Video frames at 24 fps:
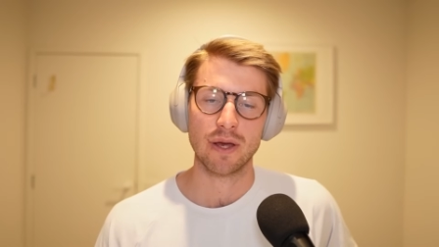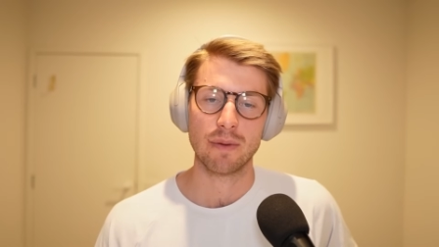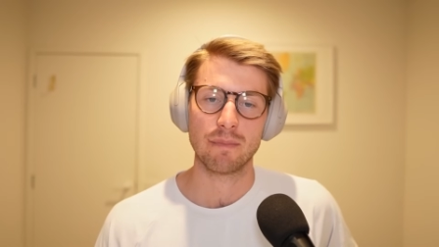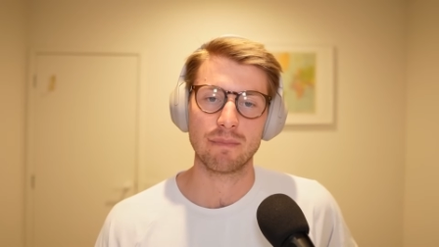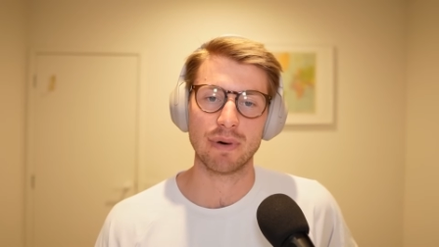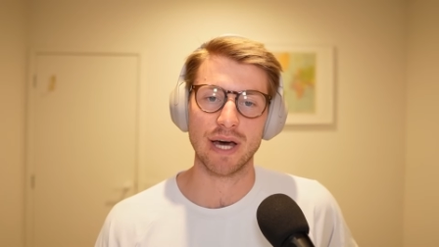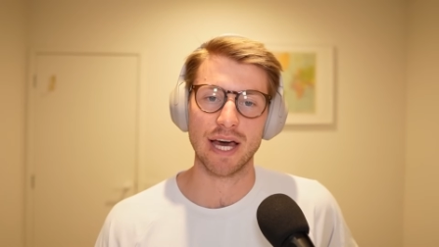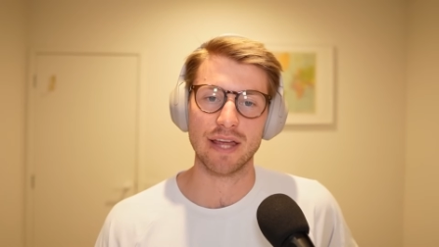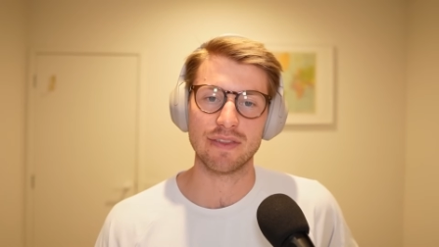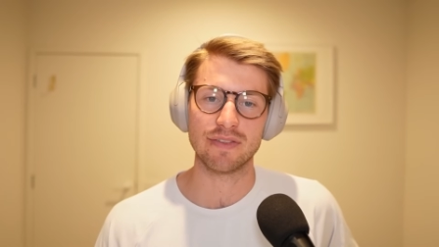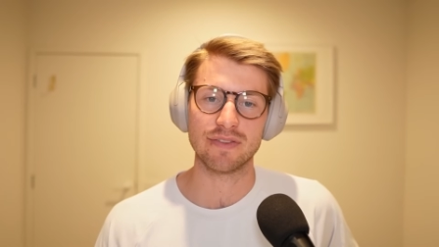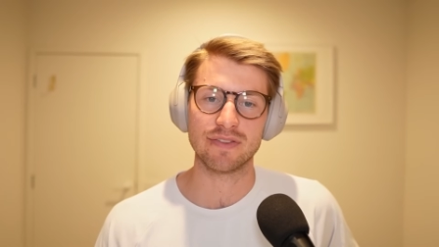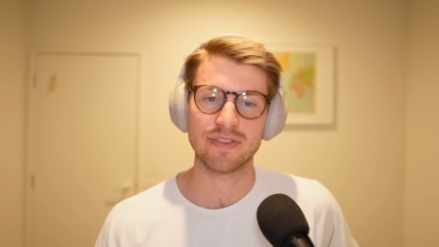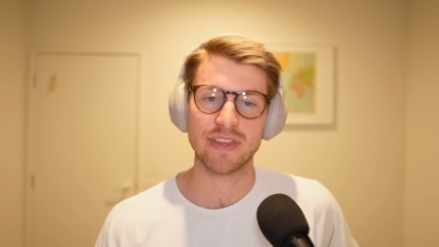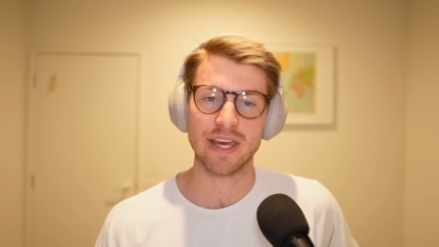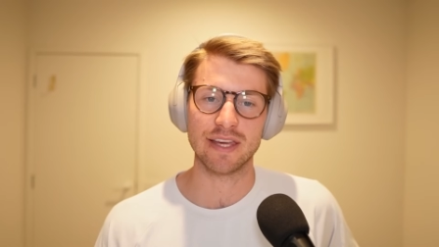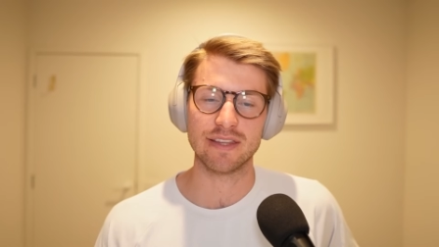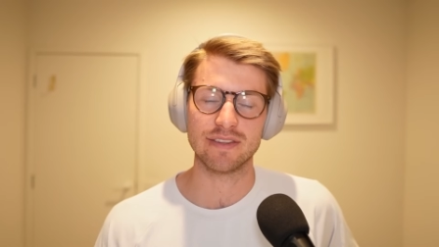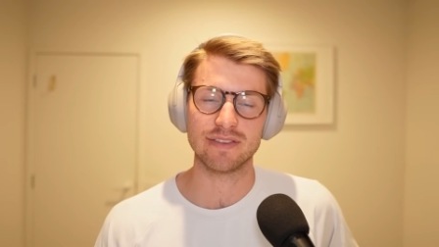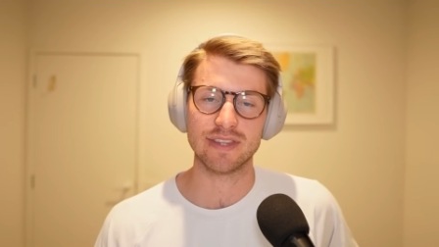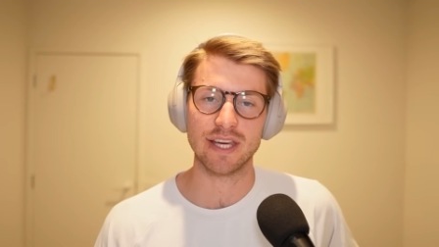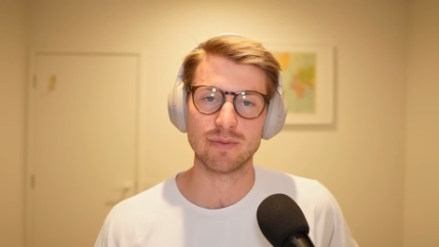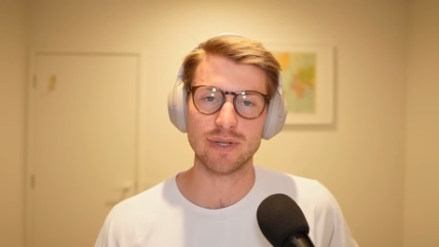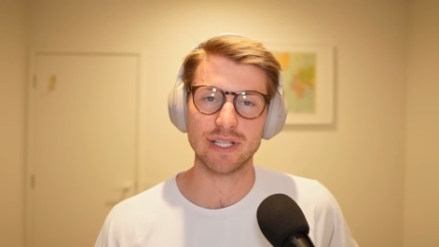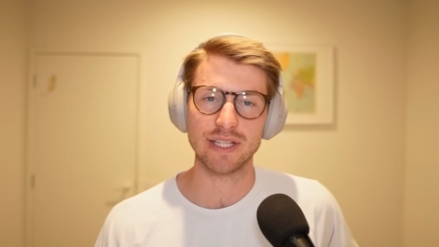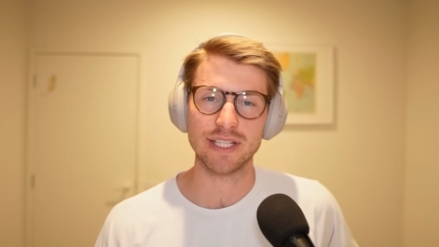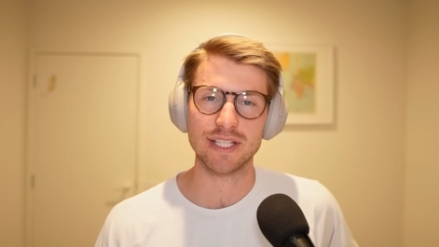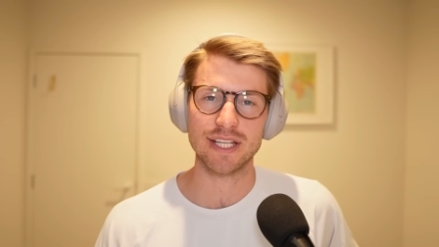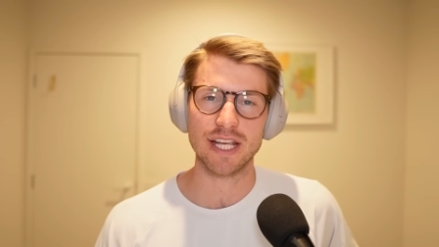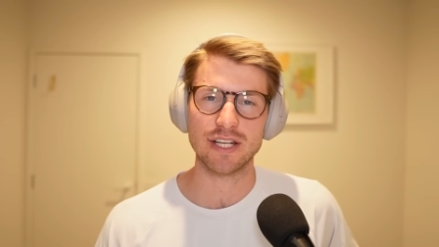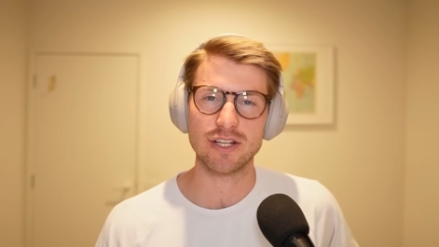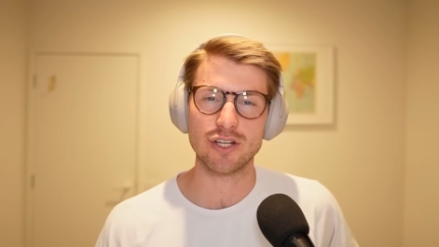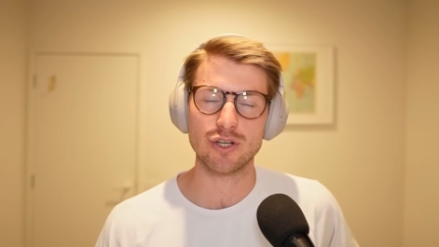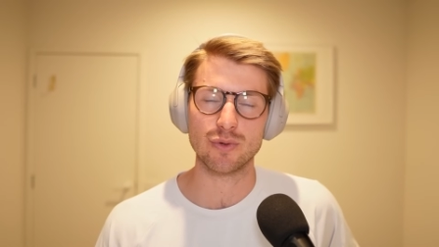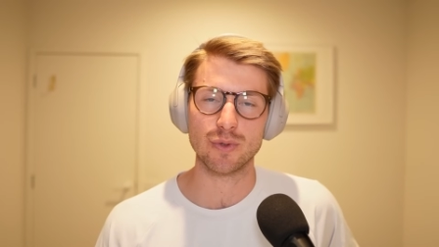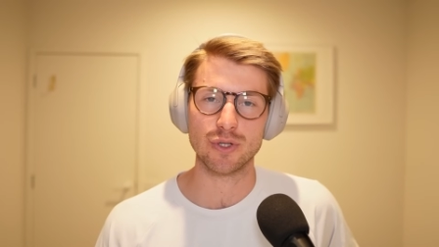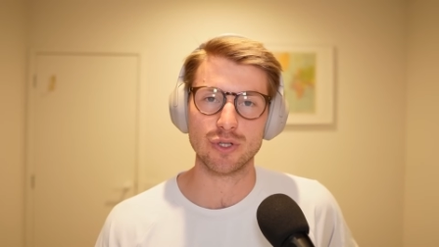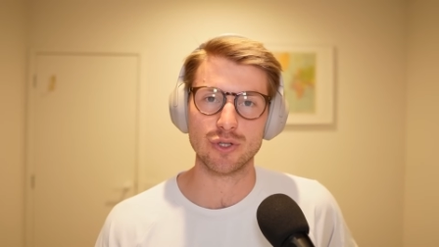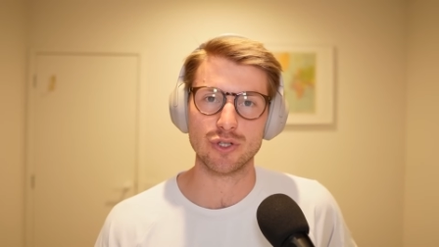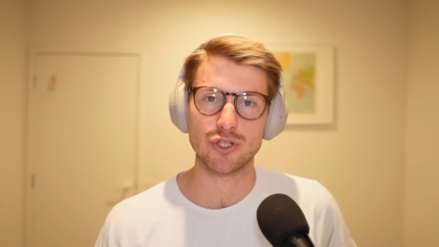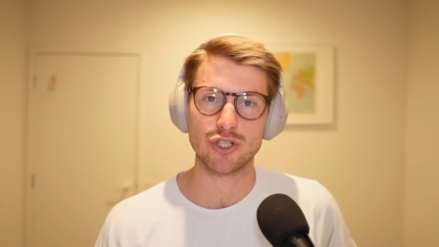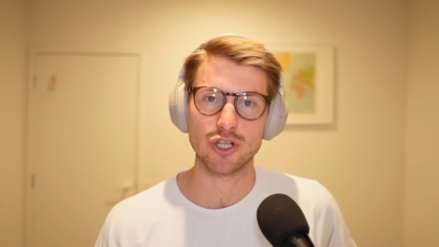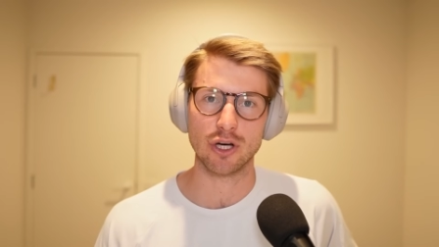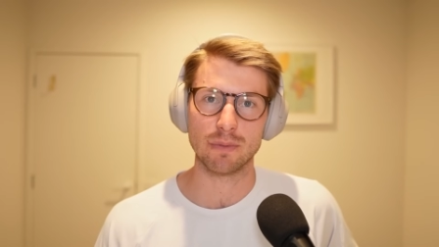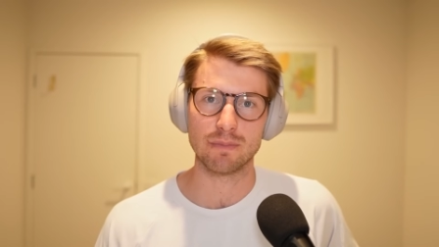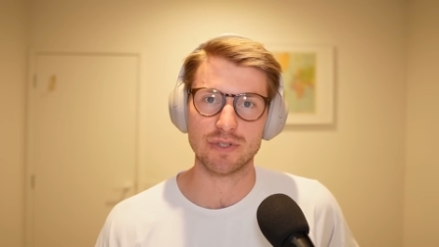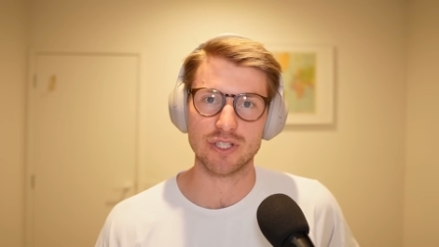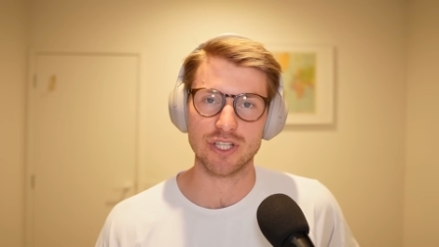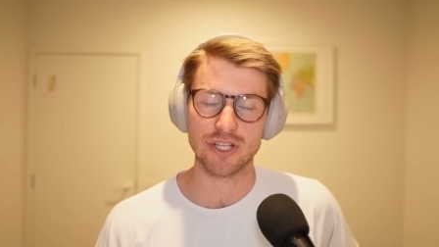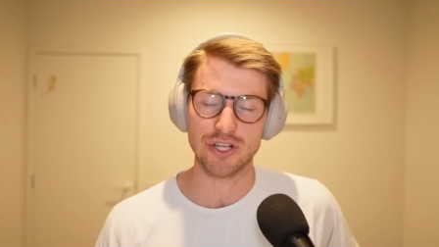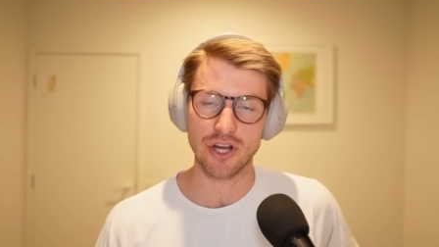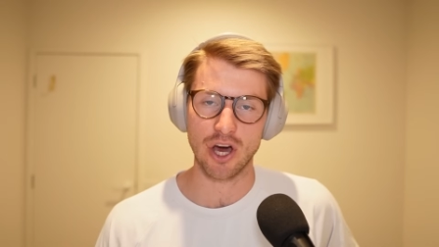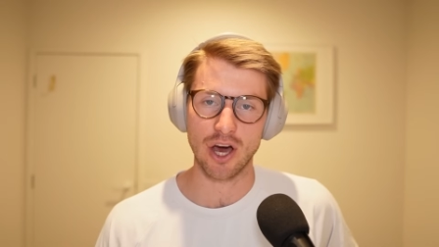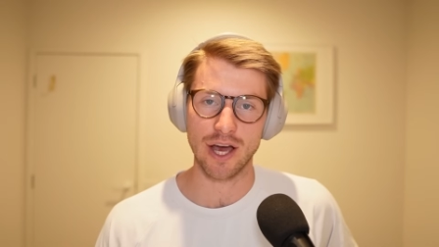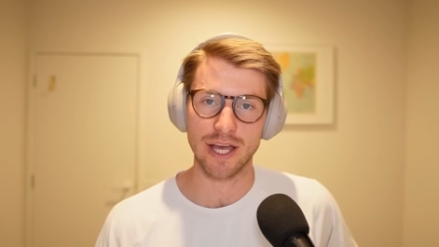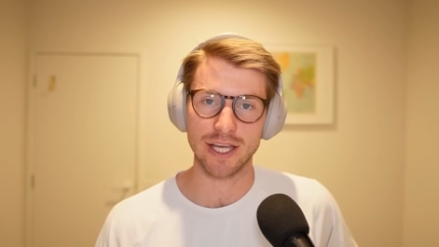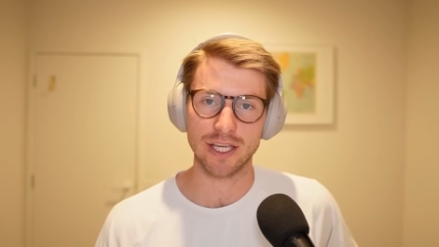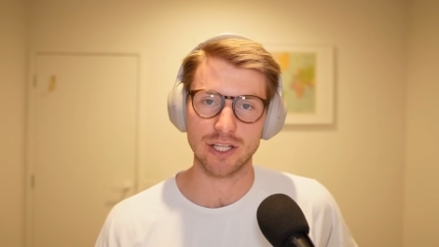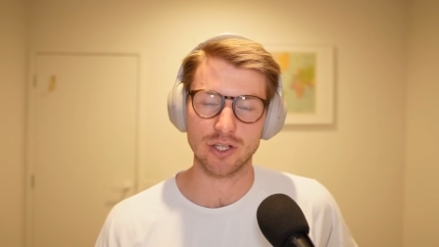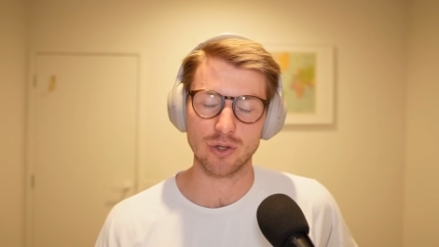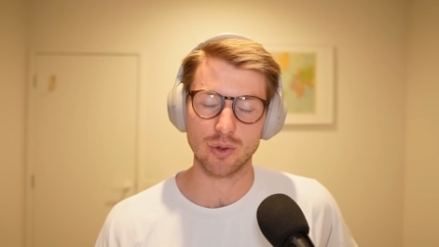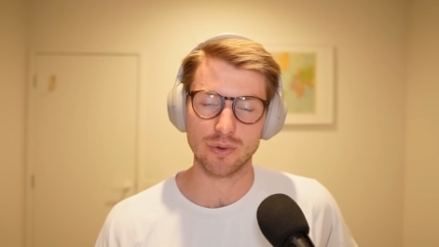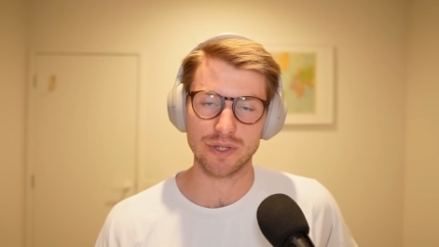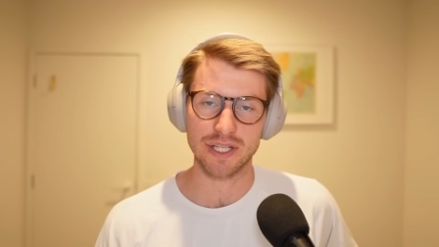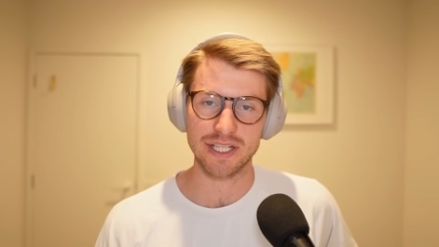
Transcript: But they really didn't do a good job denying it all.